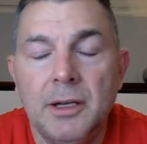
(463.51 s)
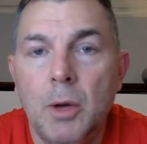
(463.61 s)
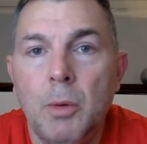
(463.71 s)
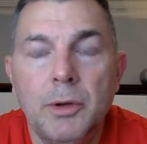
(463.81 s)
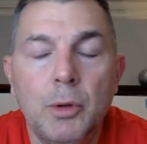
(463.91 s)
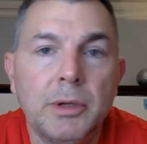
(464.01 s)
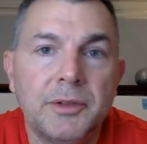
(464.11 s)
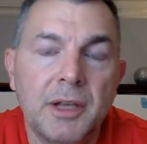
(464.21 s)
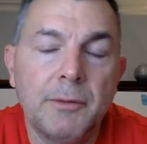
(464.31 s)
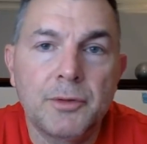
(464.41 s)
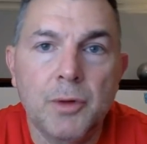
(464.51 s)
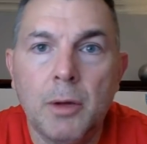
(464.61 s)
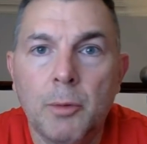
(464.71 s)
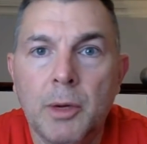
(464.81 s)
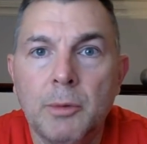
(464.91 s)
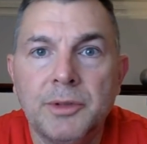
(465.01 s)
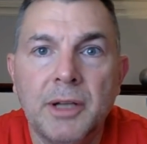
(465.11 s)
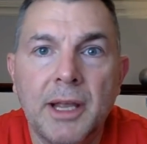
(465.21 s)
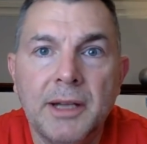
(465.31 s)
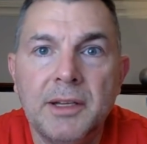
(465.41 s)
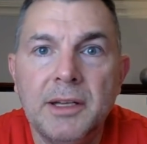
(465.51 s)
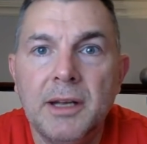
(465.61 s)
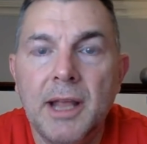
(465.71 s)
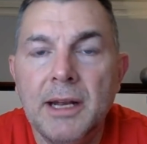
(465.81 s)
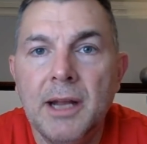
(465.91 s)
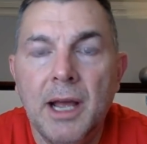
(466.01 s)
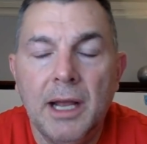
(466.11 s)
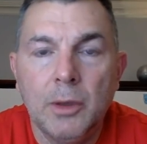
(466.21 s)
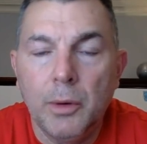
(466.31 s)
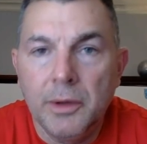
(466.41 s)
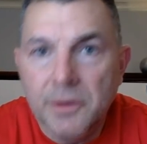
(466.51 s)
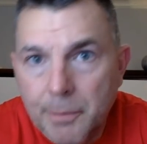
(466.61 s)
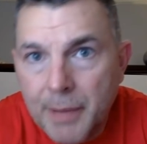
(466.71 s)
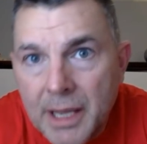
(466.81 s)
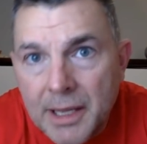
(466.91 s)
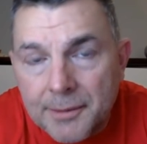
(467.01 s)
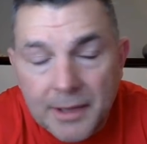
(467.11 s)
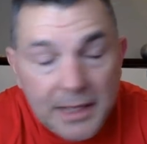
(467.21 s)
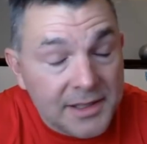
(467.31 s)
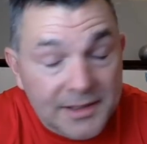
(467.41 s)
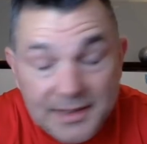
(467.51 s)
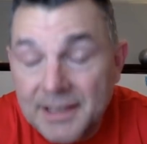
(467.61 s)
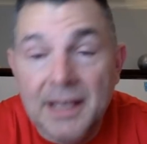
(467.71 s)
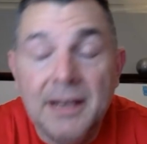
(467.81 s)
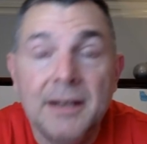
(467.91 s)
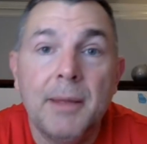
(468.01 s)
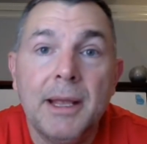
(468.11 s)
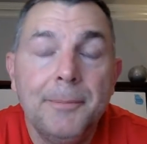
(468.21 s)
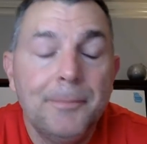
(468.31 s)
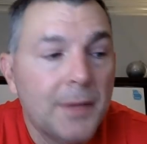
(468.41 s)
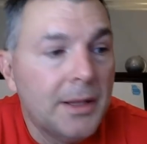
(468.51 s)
no one knew what a safe withdrawal rate was in nineteen eighty-nine going to Japan. That just, they didn't, man.